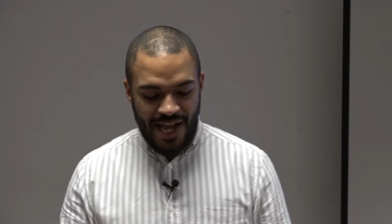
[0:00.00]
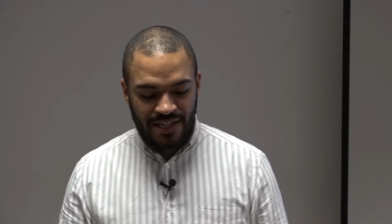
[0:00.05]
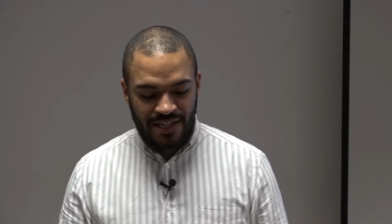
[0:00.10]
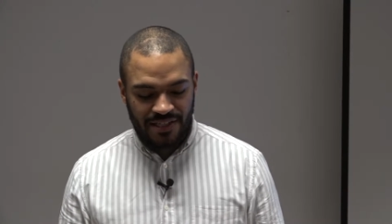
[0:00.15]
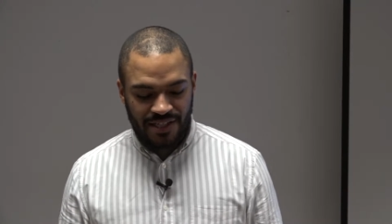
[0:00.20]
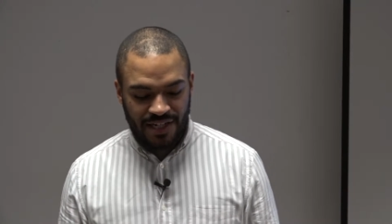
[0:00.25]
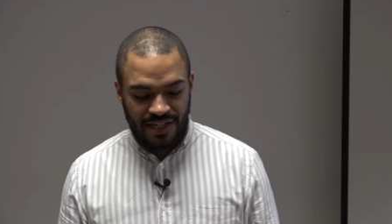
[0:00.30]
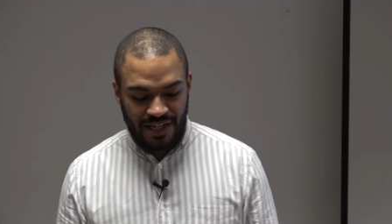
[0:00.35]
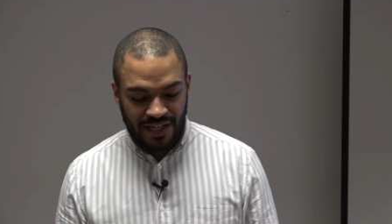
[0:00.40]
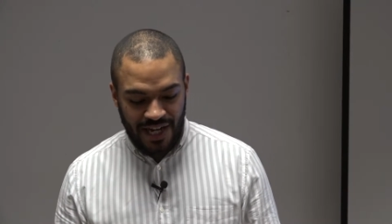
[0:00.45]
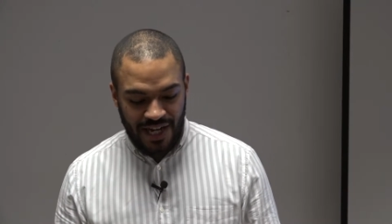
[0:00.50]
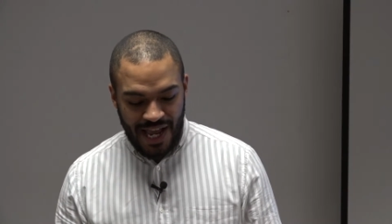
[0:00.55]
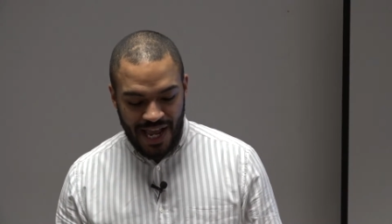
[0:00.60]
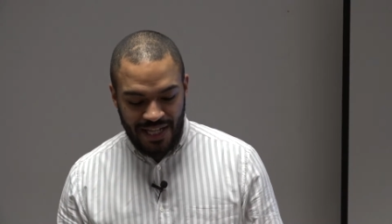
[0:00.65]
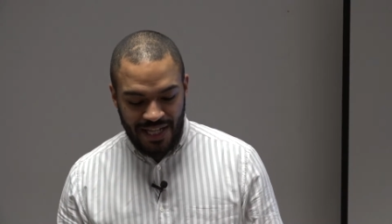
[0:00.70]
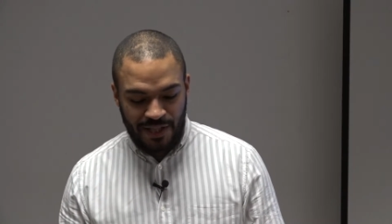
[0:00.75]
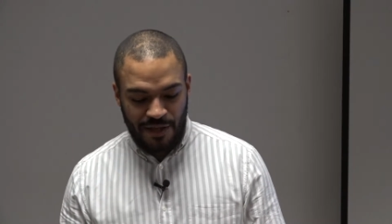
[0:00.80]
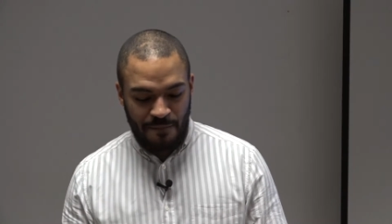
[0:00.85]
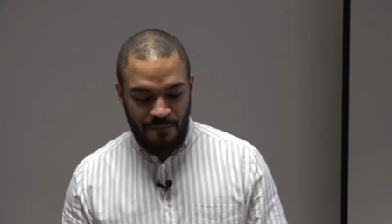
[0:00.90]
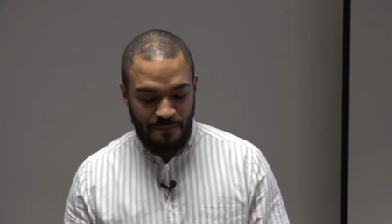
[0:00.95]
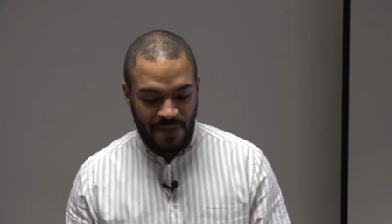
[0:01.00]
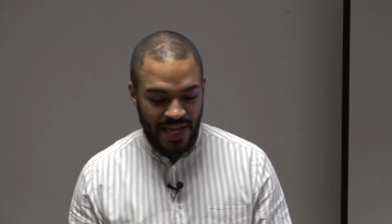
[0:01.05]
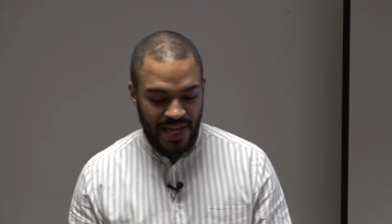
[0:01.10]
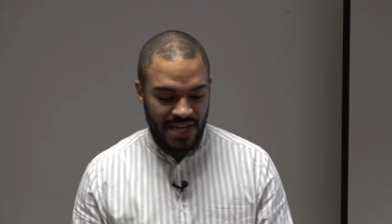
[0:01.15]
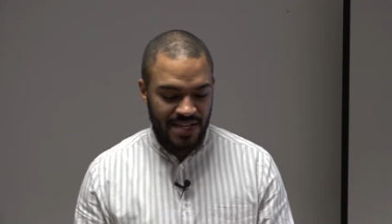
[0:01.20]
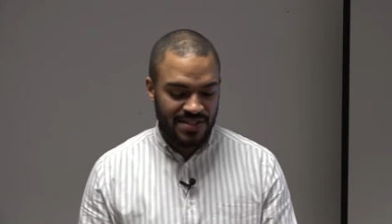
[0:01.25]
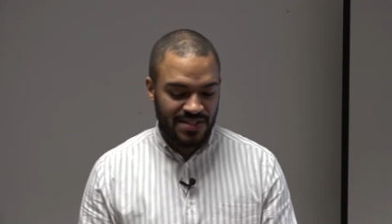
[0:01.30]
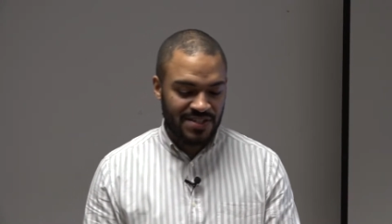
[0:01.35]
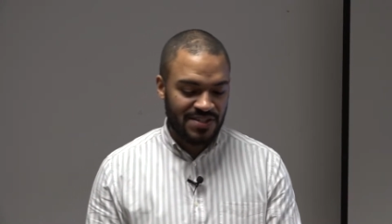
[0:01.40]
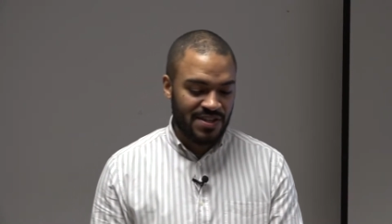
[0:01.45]
I declare the
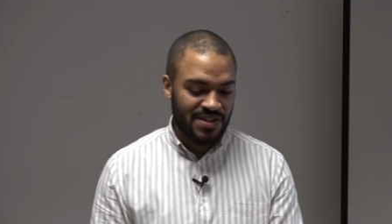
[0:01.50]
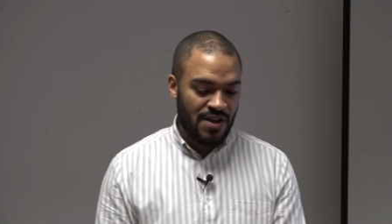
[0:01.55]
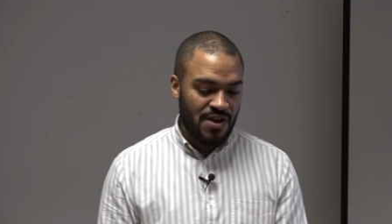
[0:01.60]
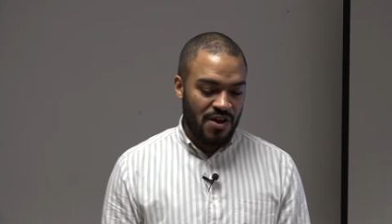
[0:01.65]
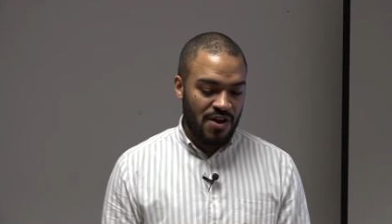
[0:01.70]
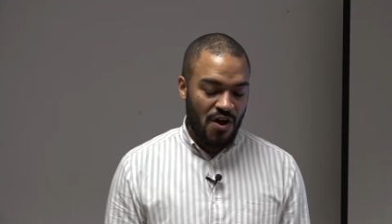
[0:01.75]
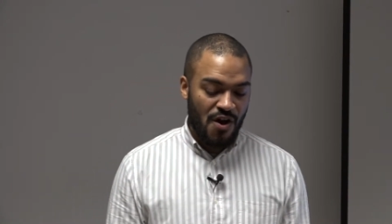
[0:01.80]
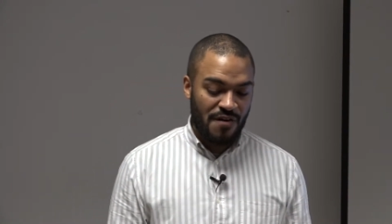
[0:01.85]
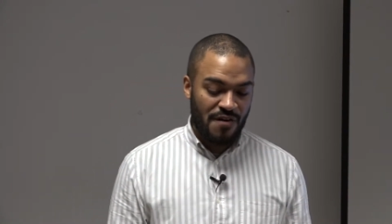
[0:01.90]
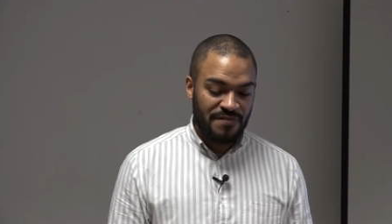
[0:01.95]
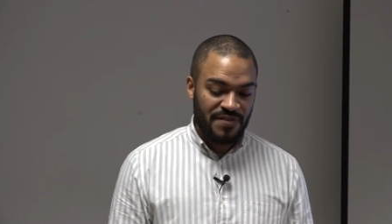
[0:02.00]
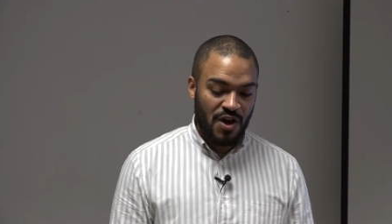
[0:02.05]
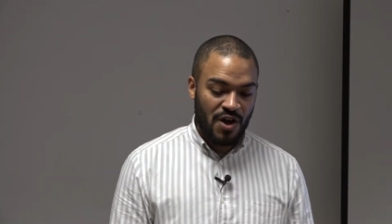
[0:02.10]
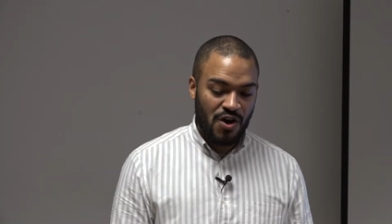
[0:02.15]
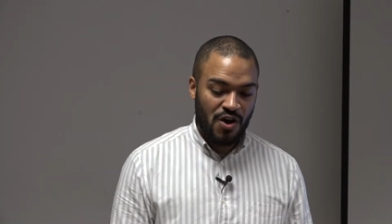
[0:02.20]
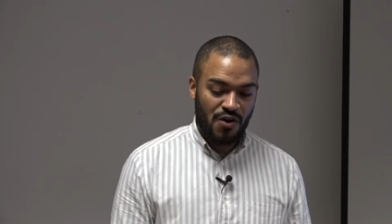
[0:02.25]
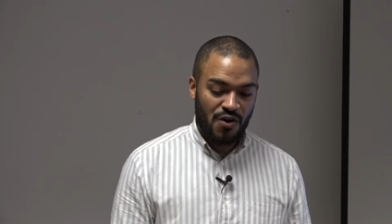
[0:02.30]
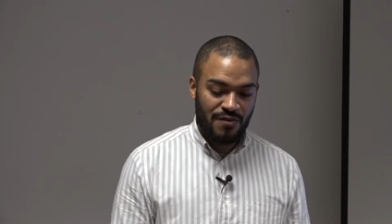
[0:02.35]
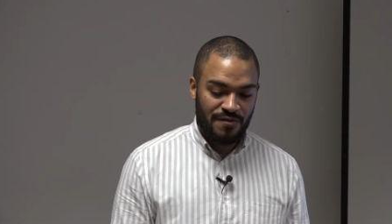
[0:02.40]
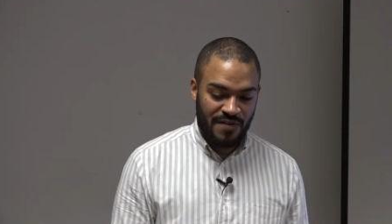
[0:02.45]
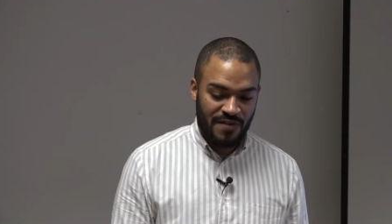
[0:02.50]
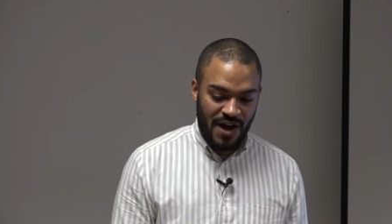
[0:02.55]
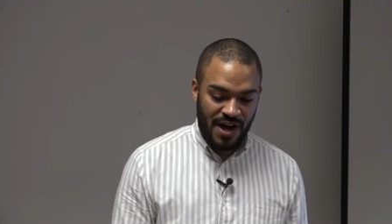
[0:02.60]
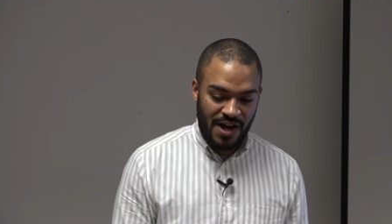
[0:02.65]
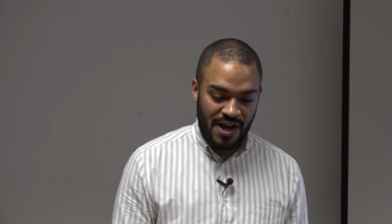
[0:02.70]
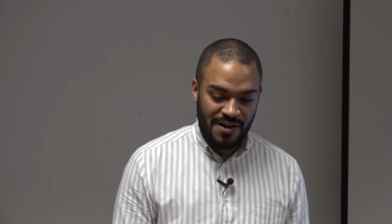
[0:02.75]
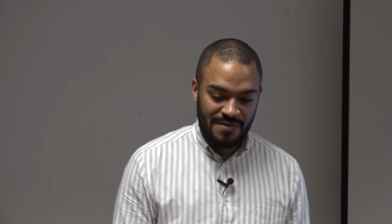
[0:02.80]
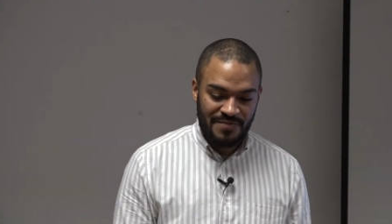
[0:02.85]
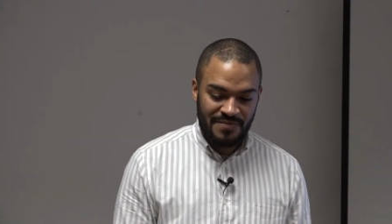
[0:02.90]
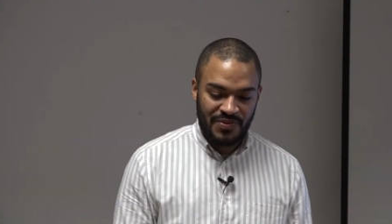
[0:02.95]
peace of
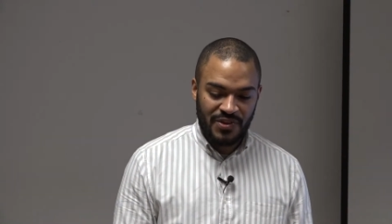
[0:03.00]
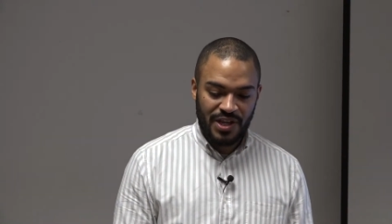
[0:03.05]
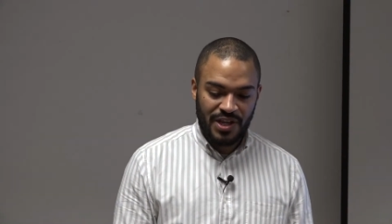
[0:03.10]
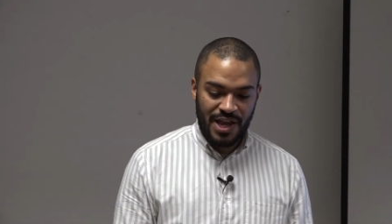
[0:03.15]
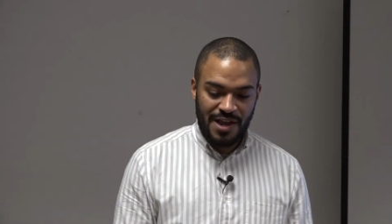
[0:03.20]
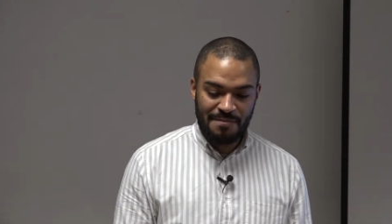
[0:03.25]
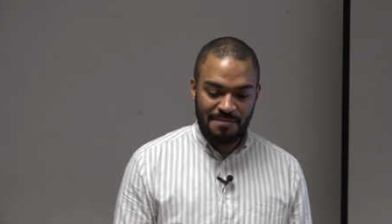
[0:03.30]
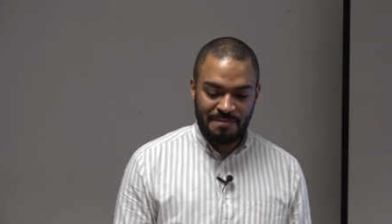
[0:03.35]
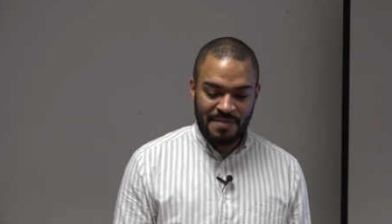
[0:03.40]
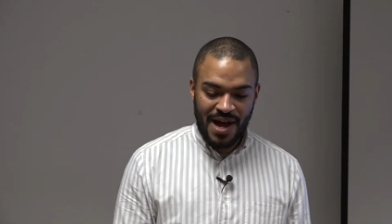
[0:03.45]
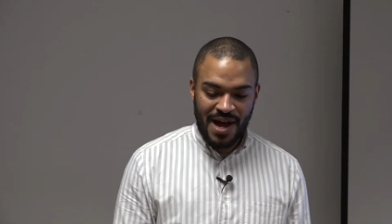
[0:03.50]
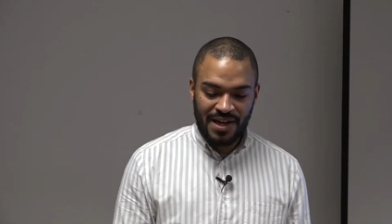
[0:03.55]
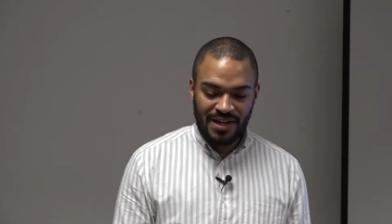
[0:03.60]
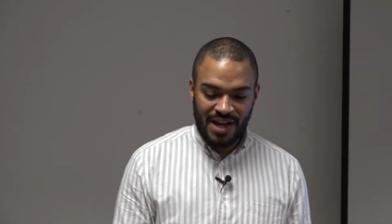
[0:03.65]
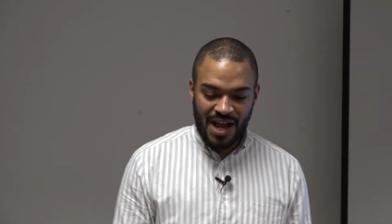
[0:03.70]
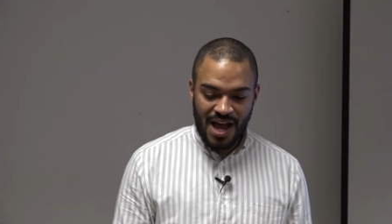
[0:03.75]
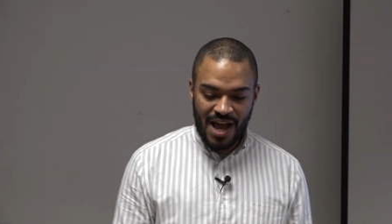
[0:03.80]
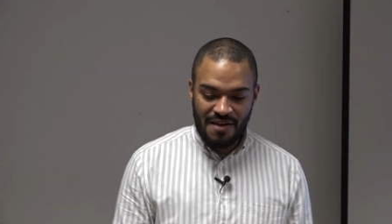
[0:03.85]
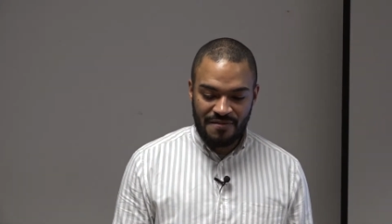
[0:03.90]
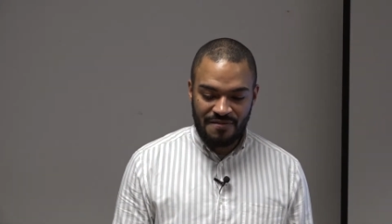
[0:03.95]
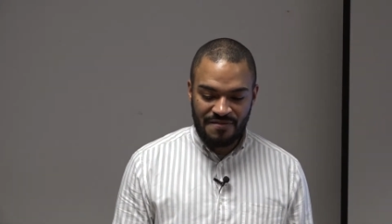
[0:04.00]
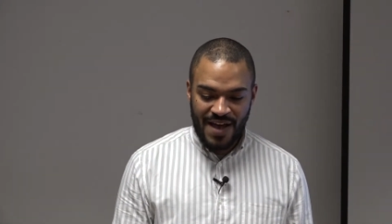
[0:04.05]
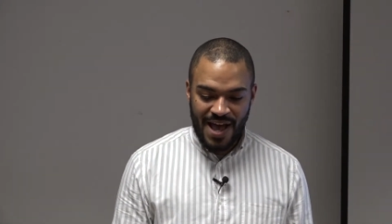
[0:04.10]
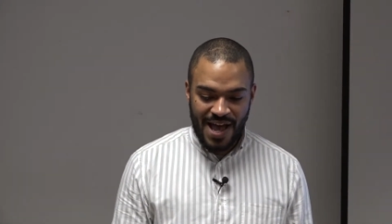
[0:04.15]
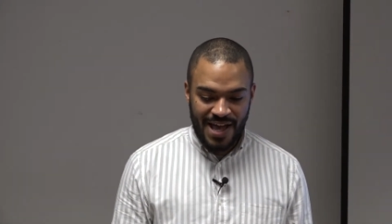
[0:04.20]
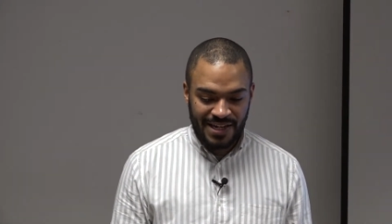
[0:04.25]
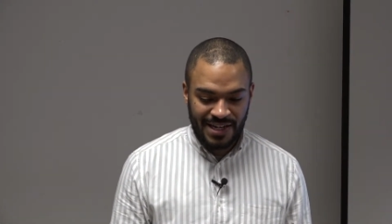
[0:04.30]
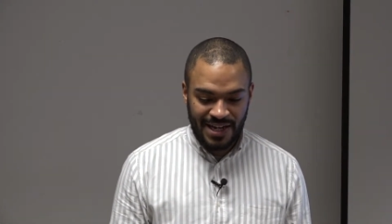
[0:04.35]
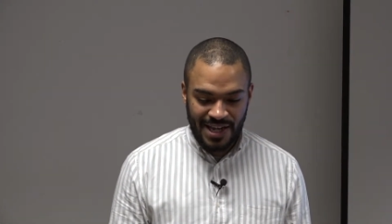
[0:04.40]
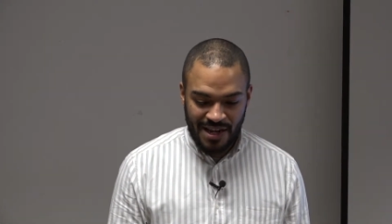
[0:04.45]
Jehovah in my
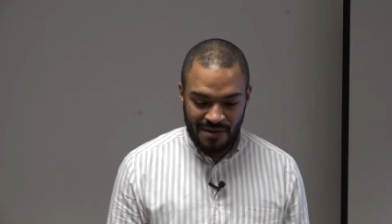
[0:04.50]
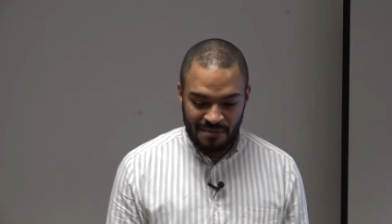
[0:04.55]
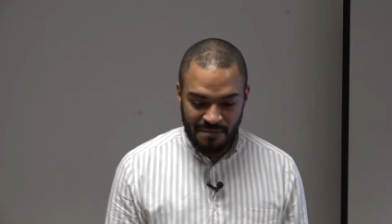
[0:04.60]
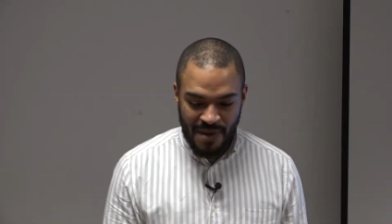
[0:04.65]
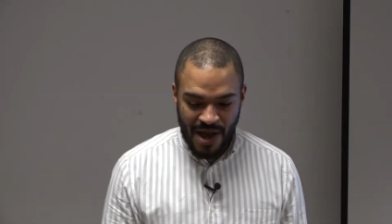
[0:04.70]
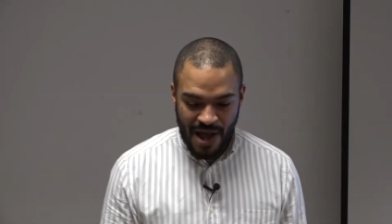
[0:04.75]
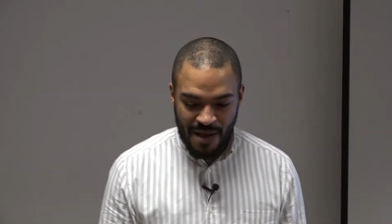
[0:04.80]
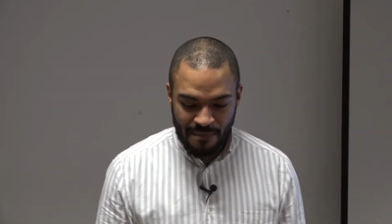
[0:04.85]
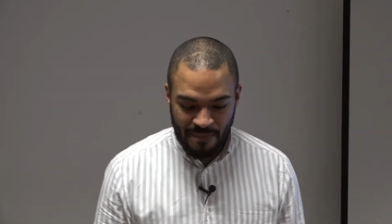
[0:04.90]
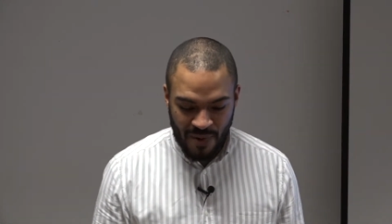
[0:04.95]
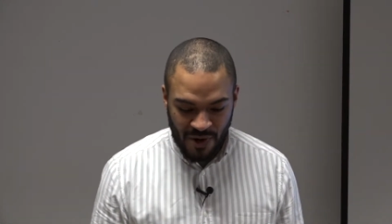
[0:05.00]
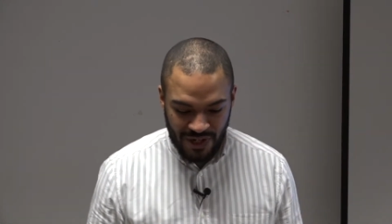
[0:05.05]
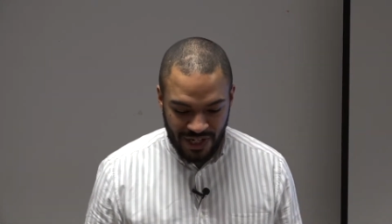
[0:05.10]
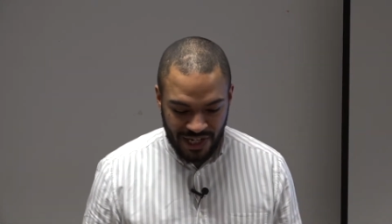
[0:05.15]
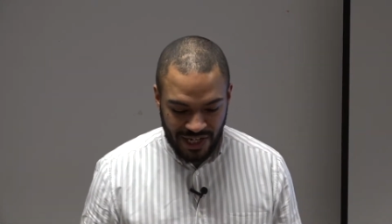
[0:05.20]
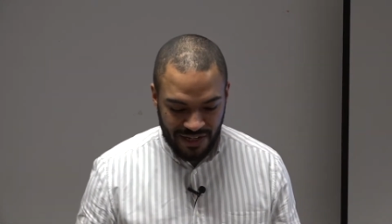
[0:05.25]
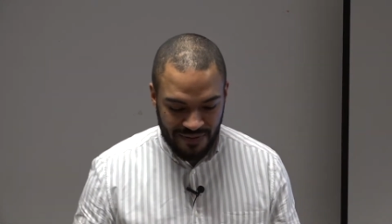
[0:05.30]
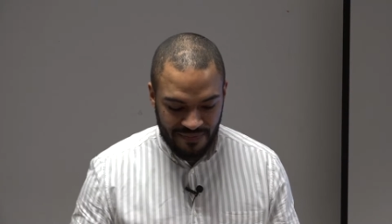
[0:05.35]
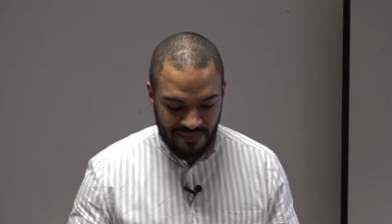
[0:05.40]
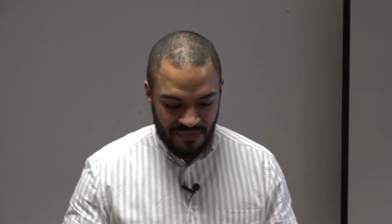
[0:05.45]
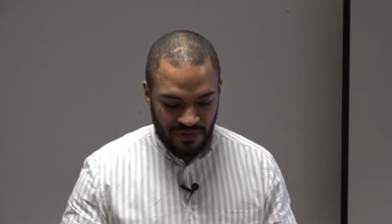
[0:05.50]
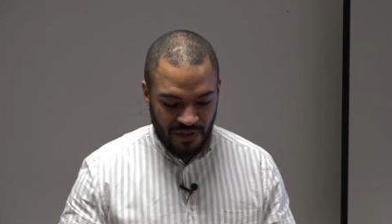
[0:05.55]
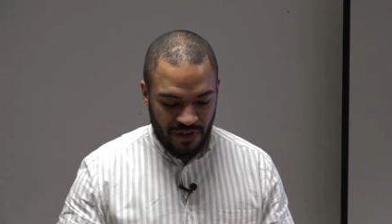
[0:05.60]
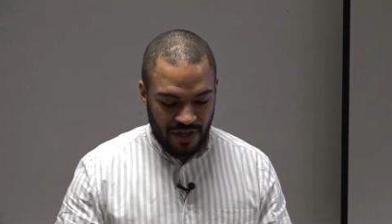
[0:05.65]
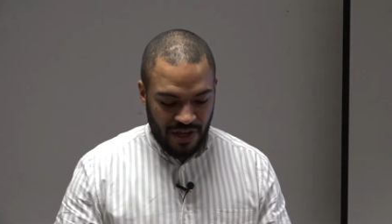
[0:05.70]
life and in my body.